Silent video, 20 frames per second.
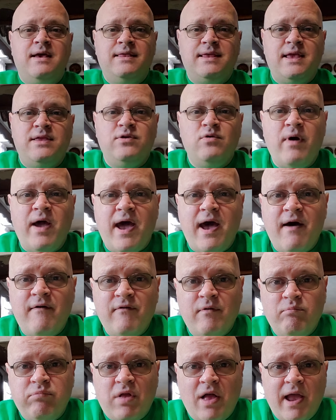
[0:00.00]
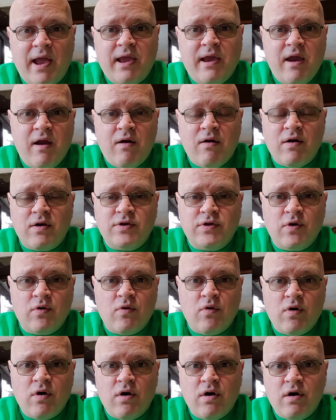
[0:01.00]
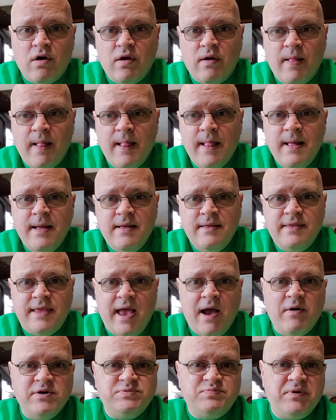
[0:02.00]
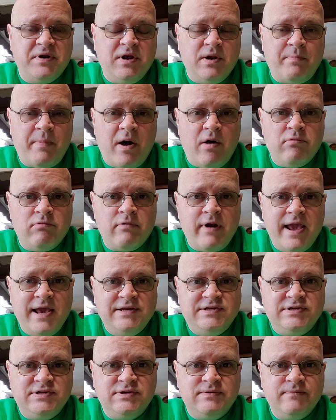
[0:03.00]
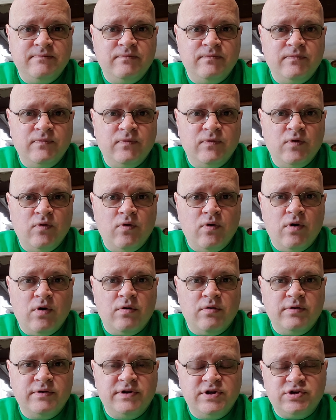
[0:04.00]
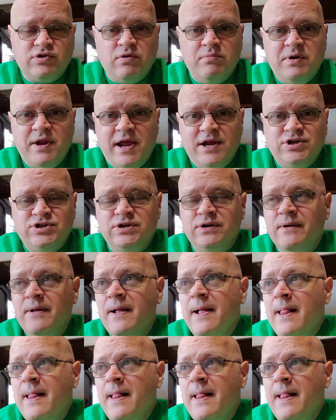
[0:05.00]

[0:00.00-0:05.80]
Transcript: and they do have a black character, or they always bring it about race or discrimination.